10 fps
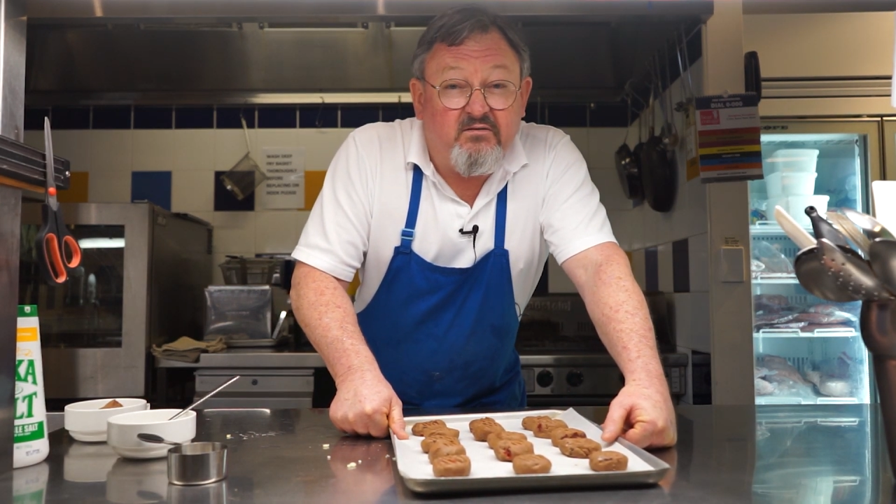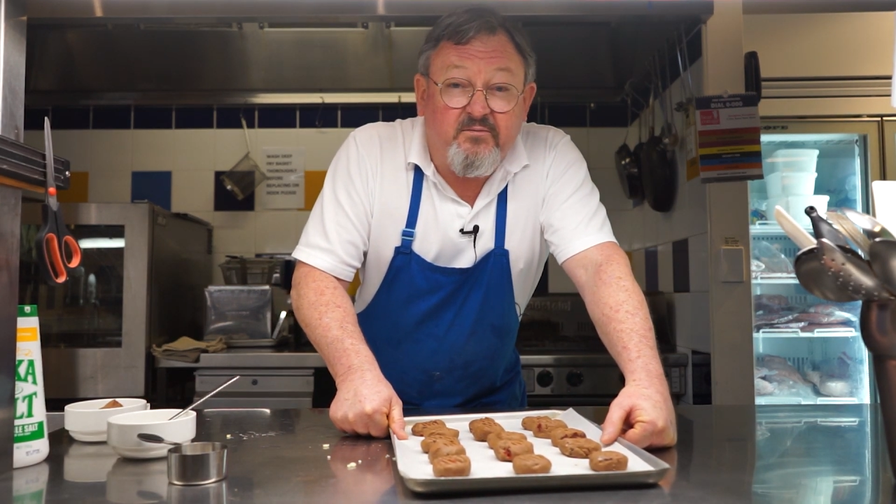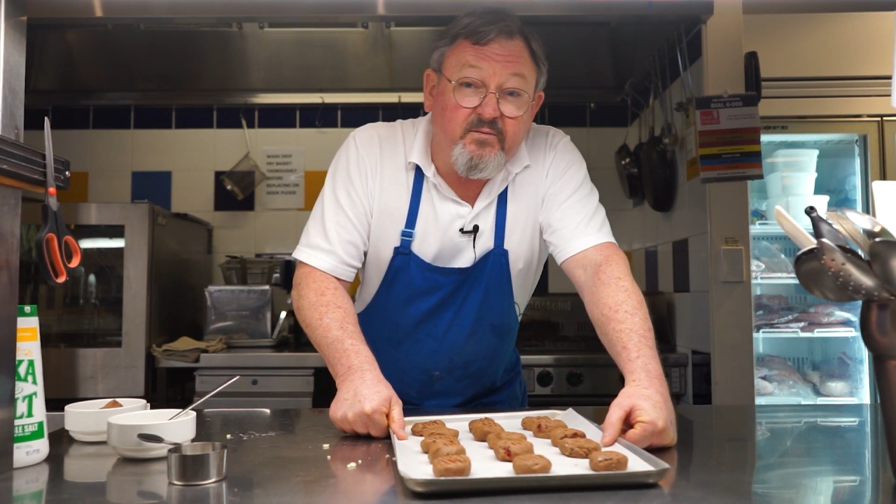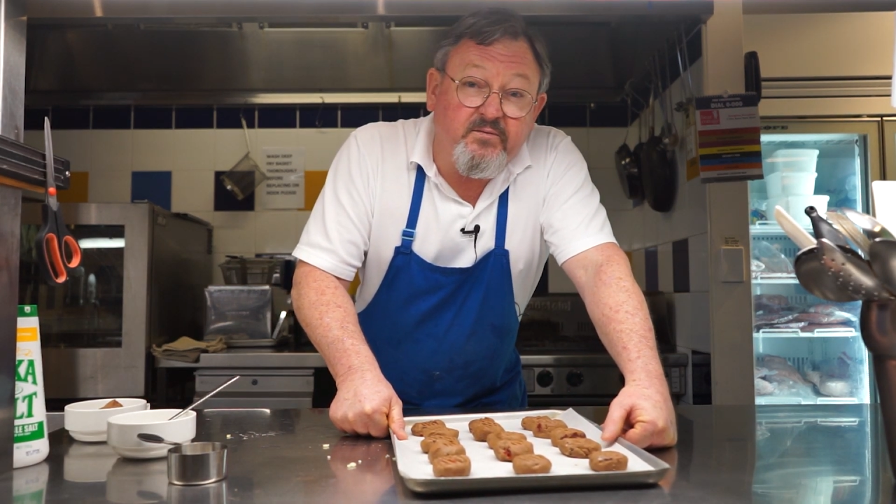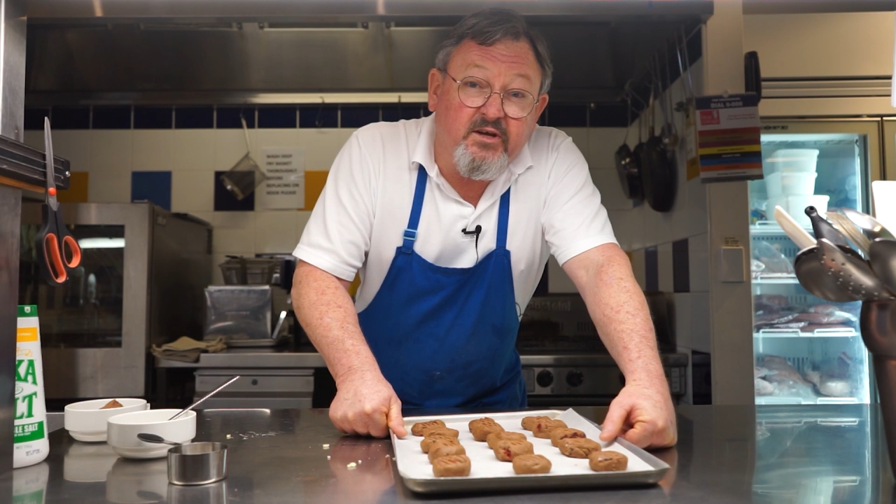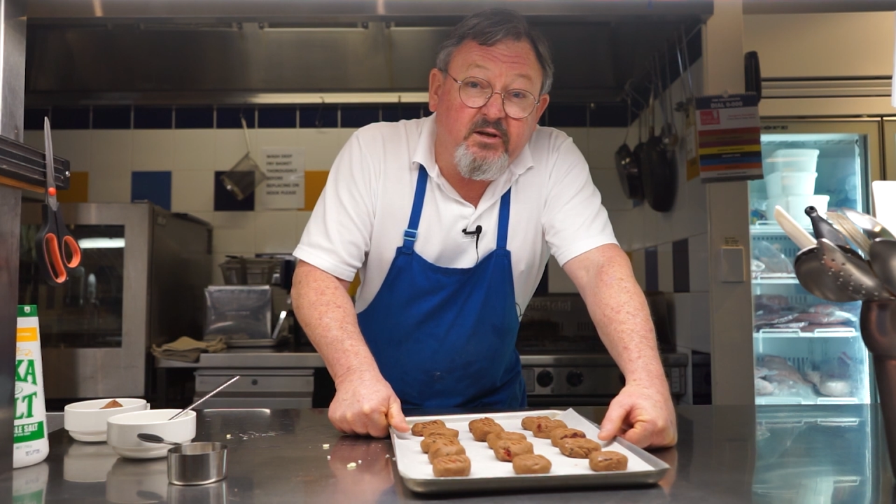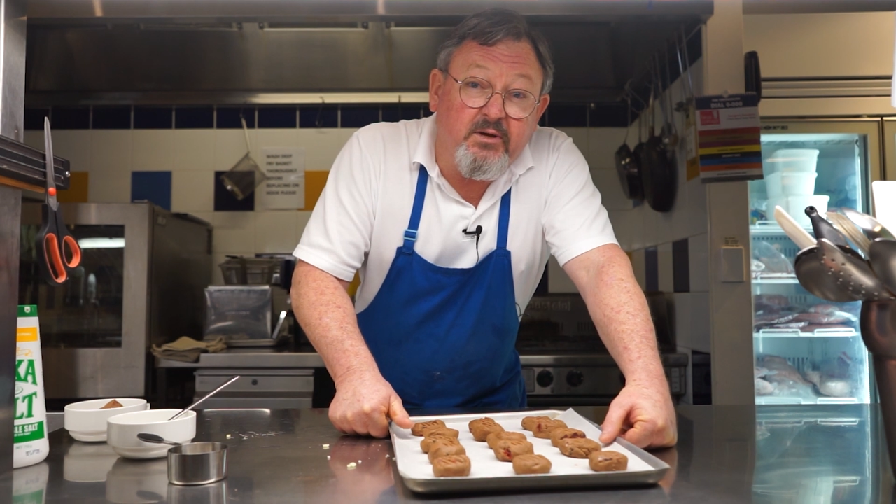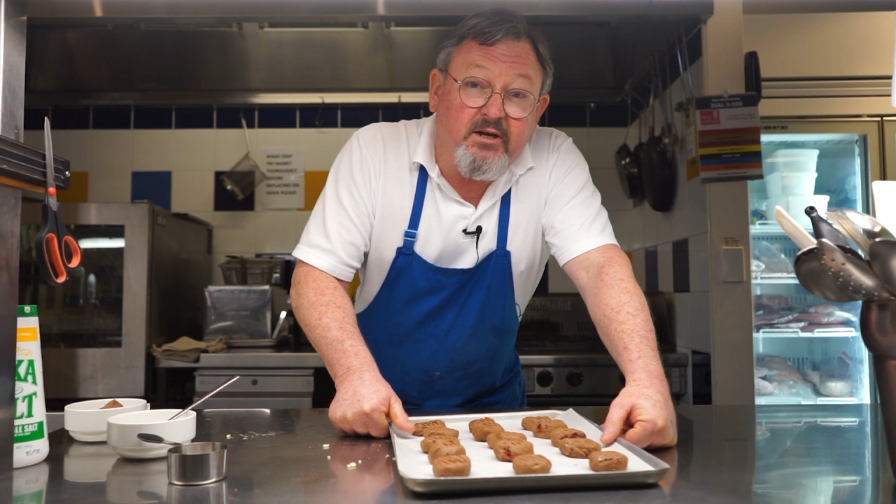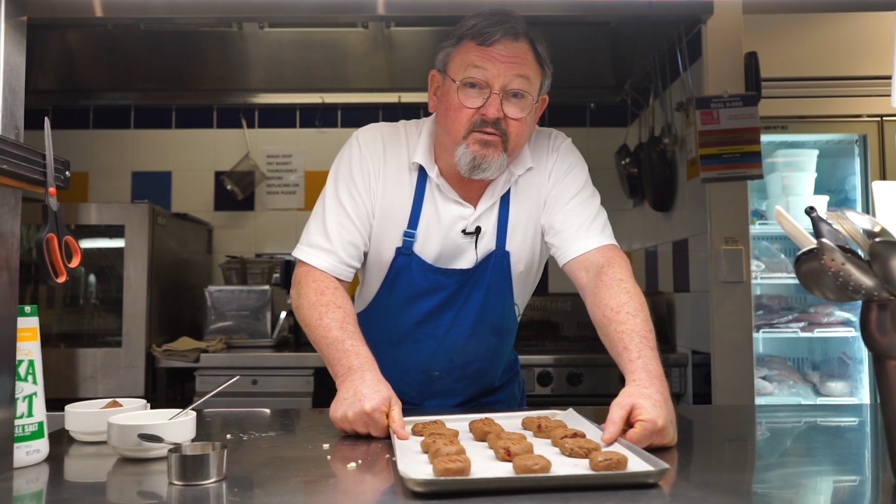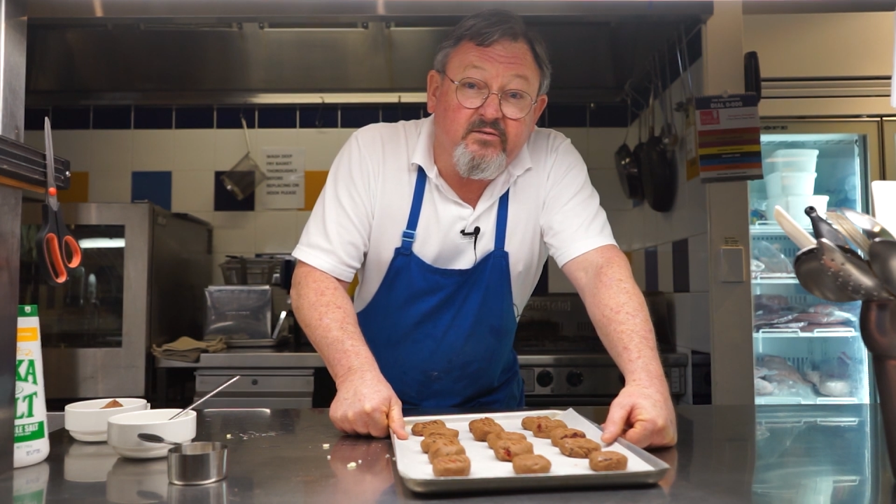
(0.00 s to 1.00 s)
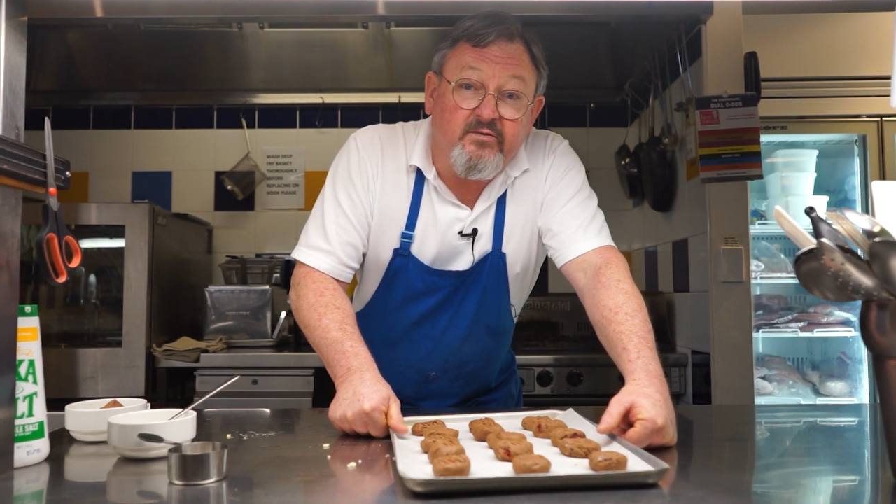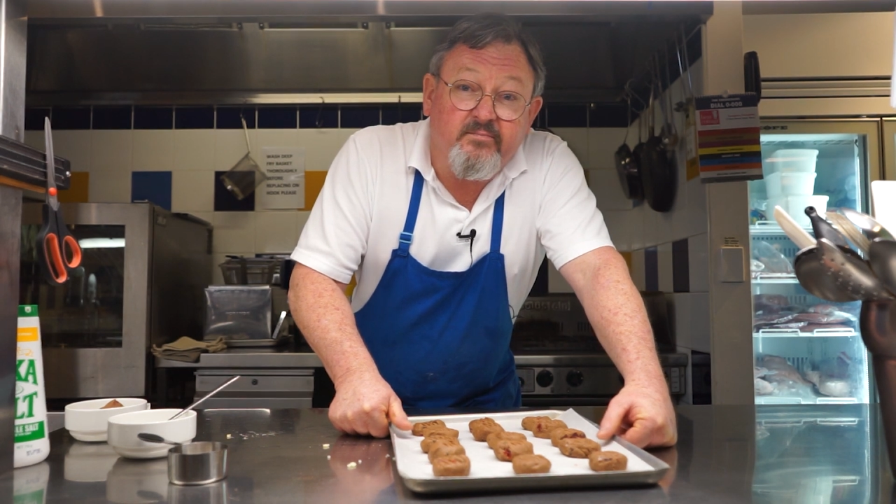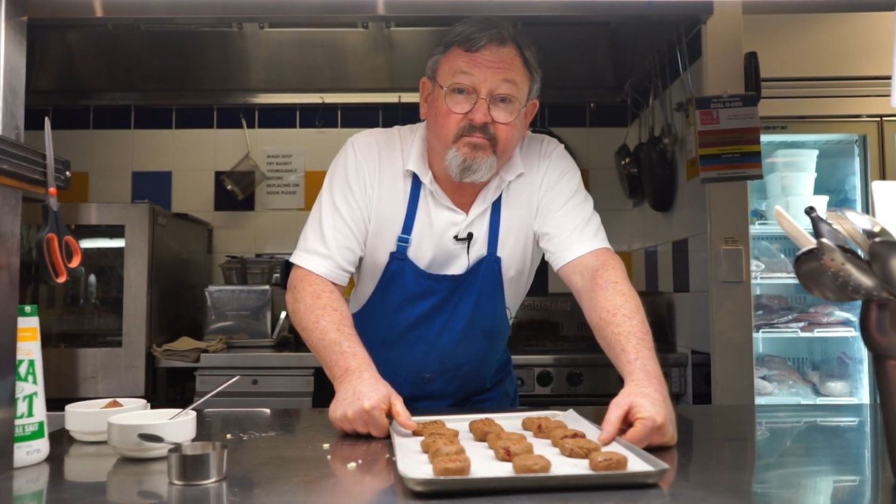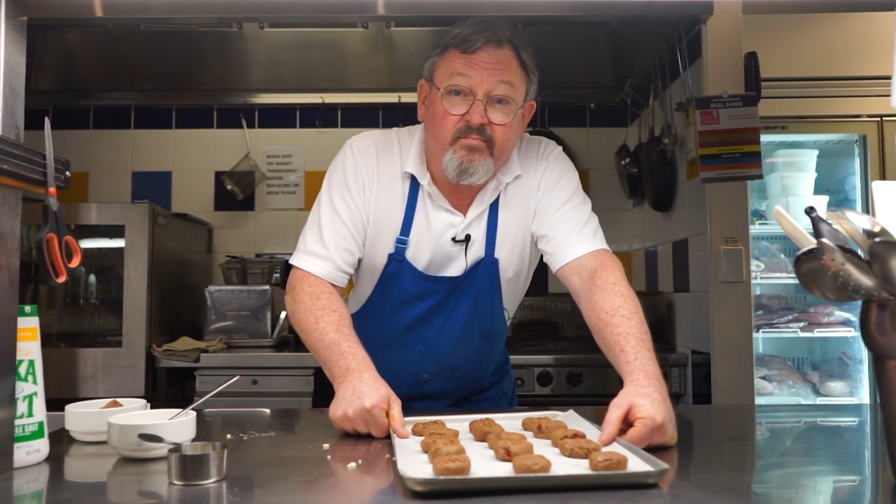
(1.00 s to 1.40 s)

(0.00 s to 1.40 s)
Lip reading: to 15 minutes.